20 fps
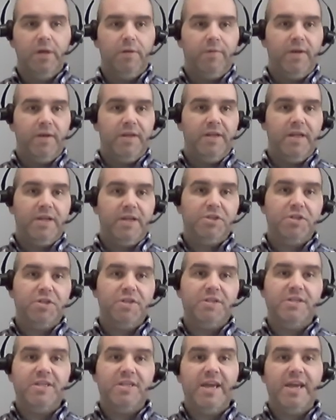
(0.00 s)
Radiation
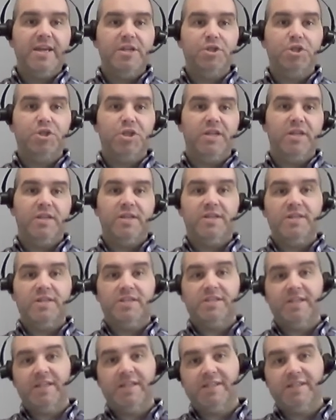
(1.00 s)
is the energy that
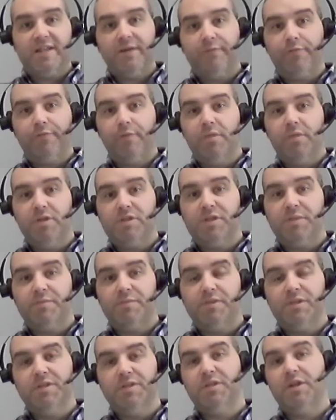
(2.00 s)
is sent out from a
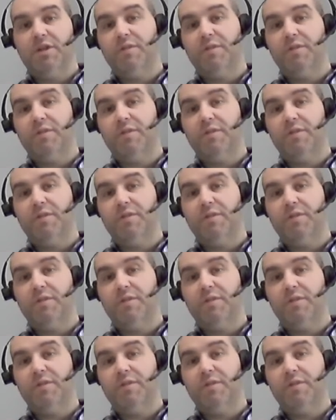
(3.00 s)
substance.